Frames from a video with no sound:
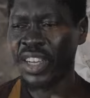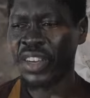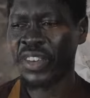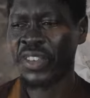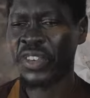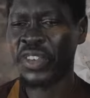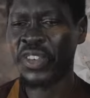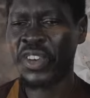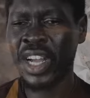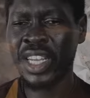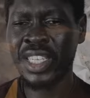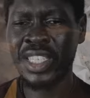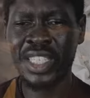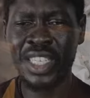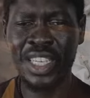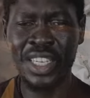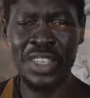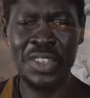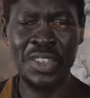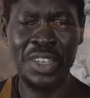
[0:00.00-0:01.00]

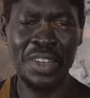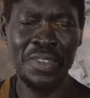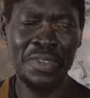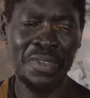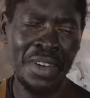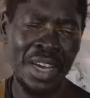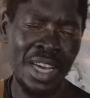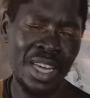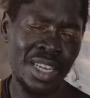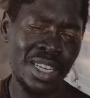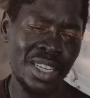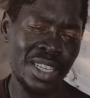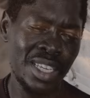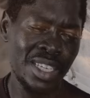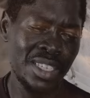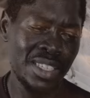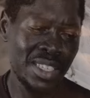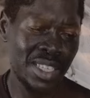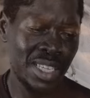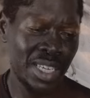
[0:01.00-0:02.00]
You can find
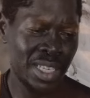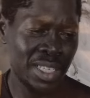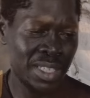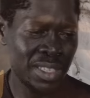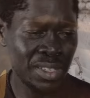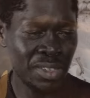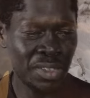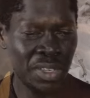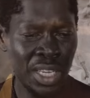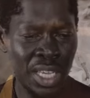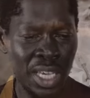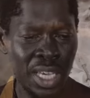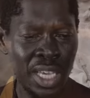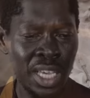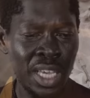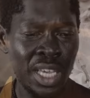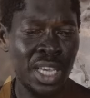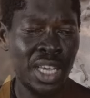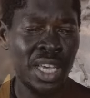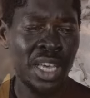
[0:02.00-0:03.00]
these things on the
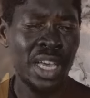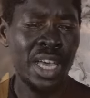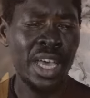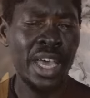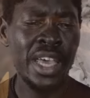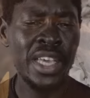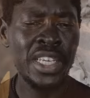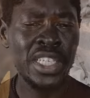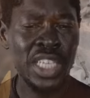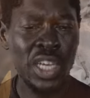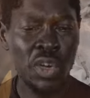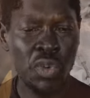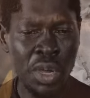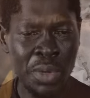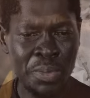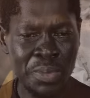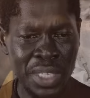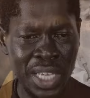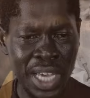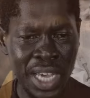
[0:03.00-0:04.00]
Isha
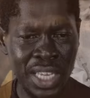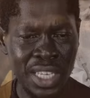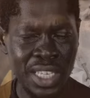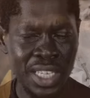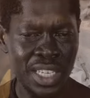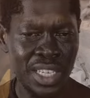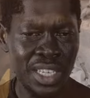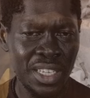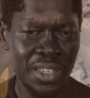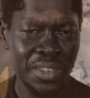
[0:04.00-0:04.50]
website,